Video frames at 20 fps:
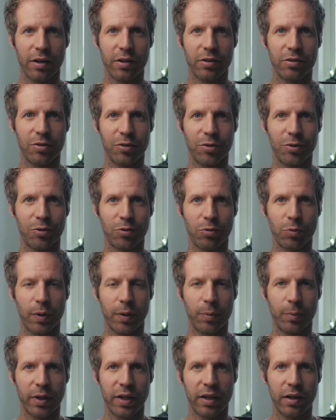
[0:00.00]
So you
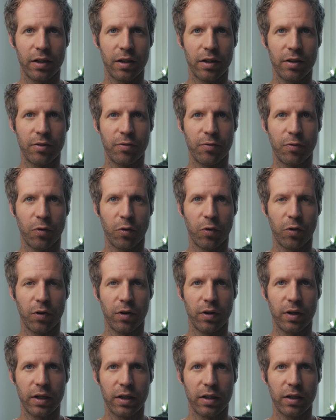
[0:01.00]
swim nearly
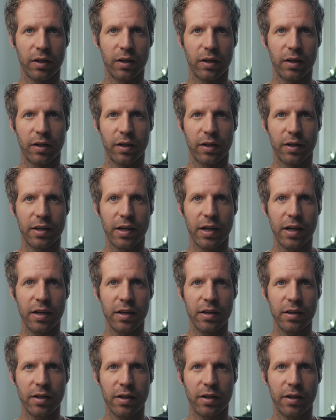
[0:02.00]

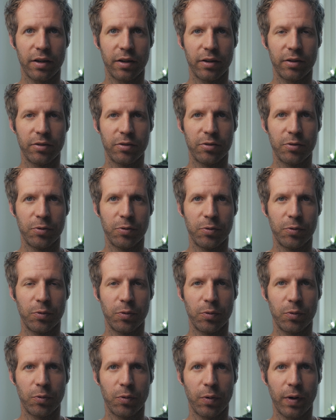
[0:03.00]
4K and you
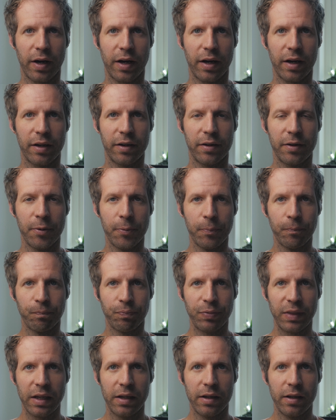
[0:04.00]
ride
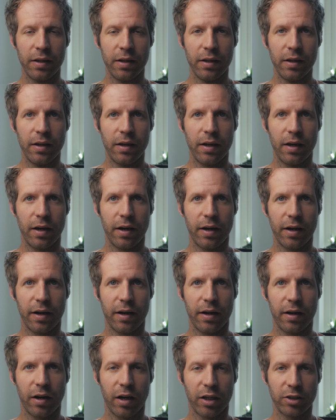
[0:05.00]

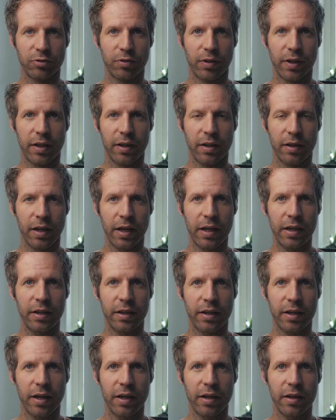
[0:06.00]

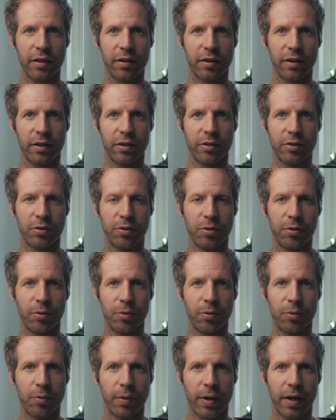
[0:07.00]
180K, and then
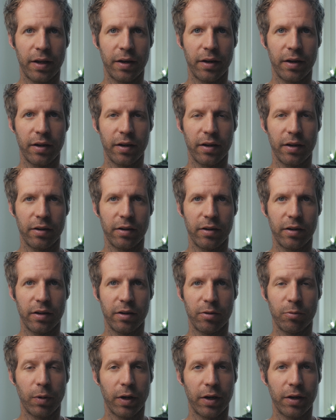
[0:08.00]
you run
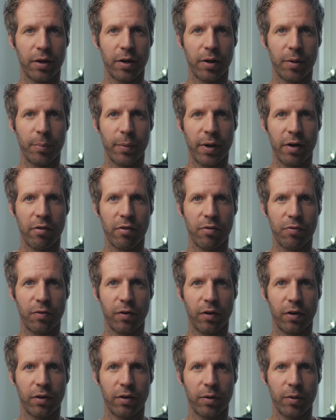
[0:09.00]
a
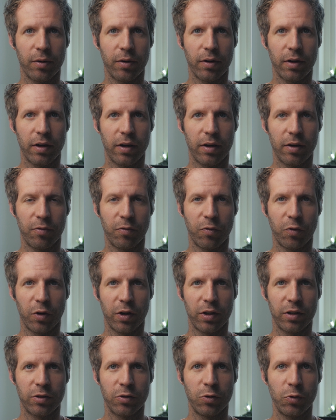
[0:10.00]
marathon
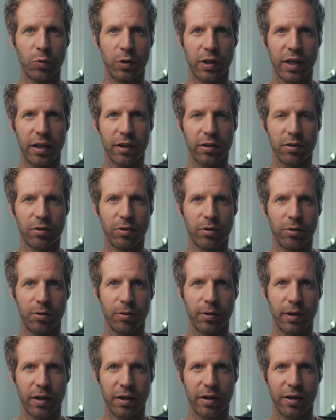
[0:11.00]
42K,
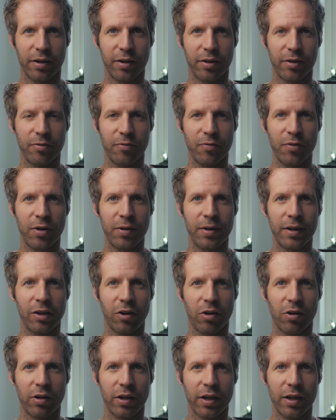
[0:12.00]
so a very
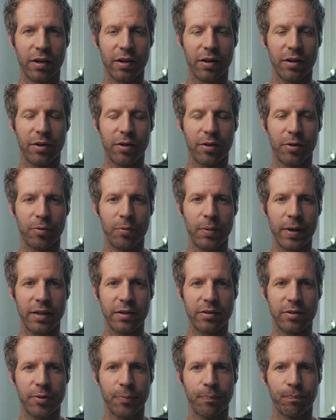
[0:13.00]
long
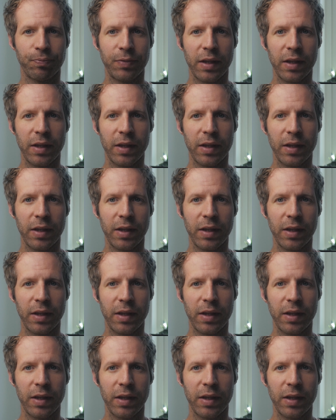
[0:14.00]
race.